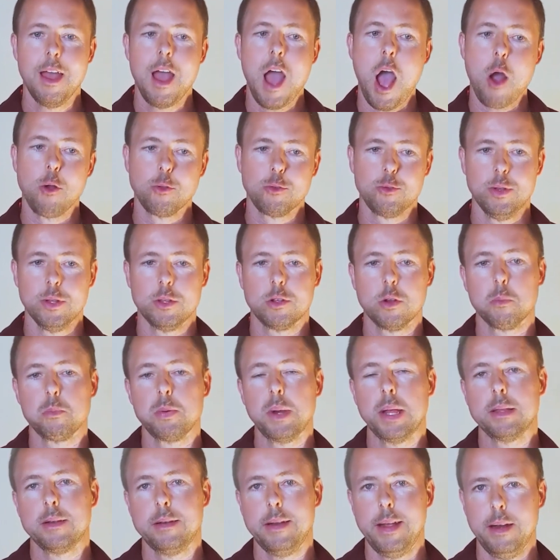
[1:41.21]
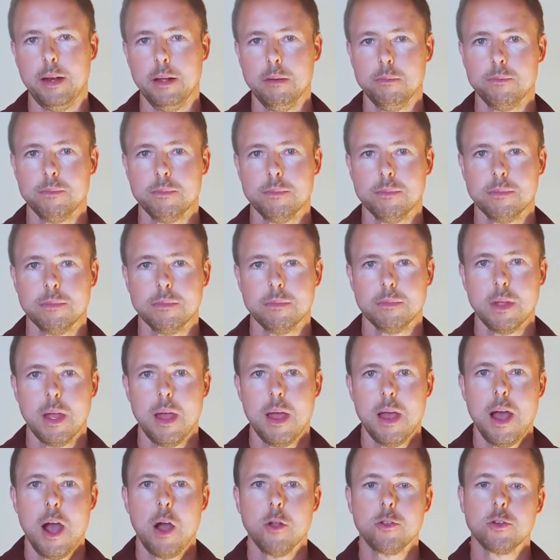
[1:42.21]
how to interpolate data,
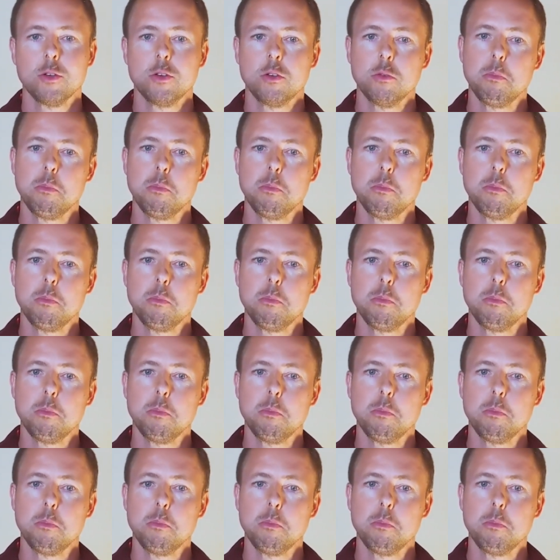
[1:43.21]
how to